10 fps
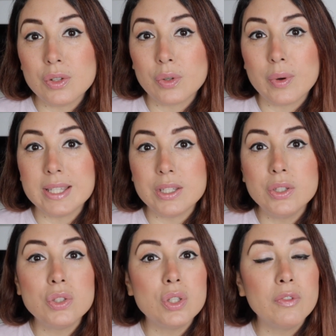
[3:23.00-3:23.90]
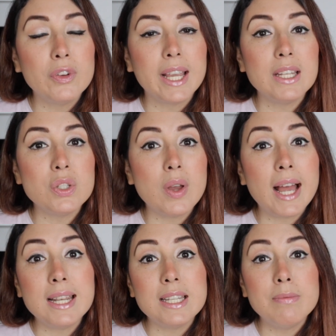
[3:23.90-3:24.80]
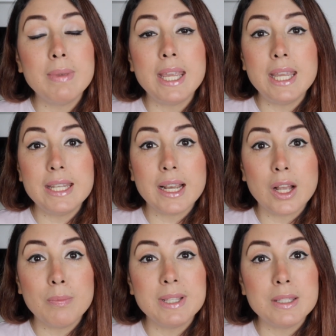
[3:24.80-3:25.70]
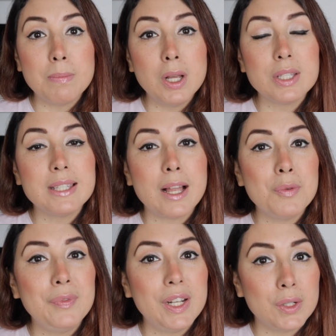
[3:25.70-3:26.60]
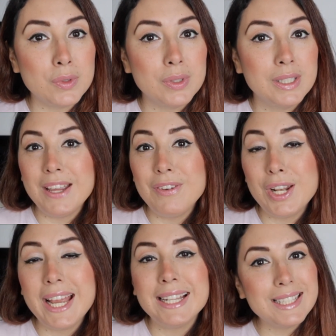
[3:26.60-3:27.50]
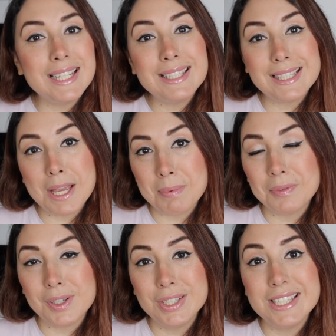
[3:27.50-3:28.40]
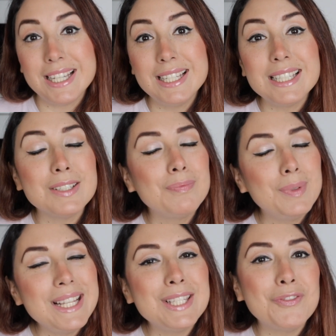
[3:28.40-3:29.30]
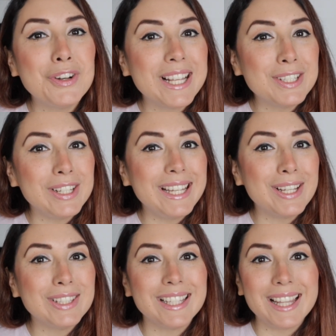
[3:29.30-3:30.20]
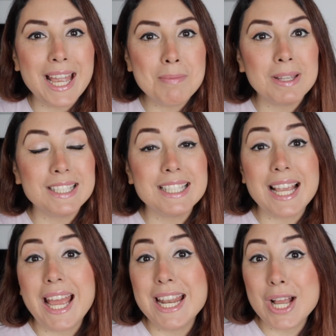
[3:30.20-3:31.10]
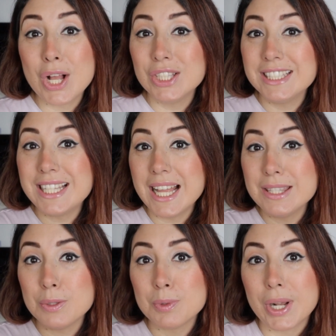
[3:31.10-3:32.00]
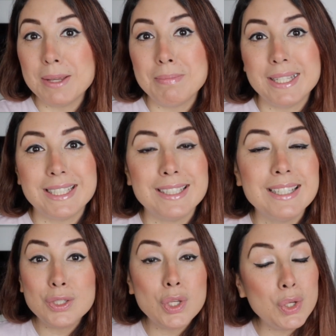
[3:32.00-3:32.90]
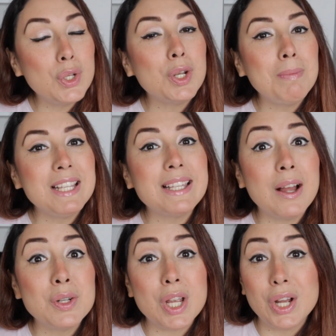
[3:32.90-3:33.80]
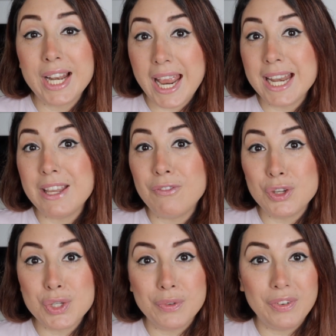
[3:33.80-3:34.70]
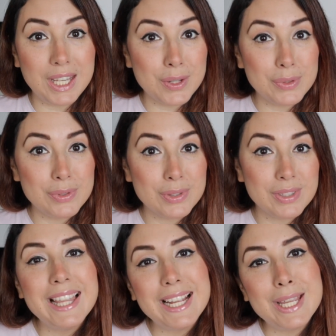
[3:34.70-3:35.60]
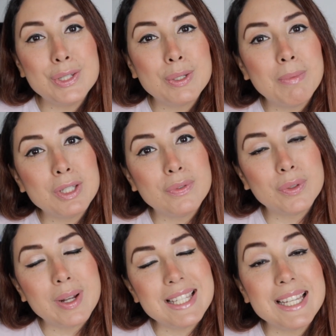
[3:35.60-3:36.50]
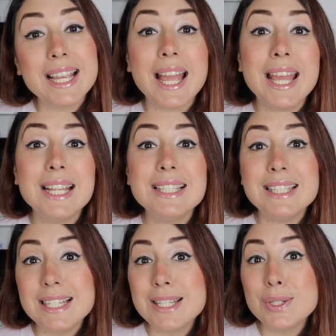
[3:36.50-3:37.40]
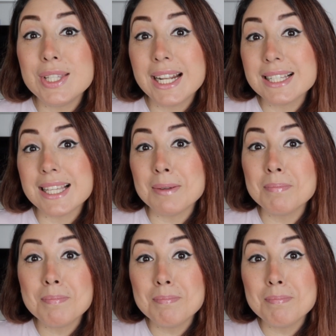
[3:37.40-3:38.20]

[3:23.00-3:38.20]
or questions, don't forget to add them in the comments box down below. If you like this type of content, please don't forget to click on the like button and on that subscribe button so you don't miss out on any future videos. Thank you so much for watching and see you the next time.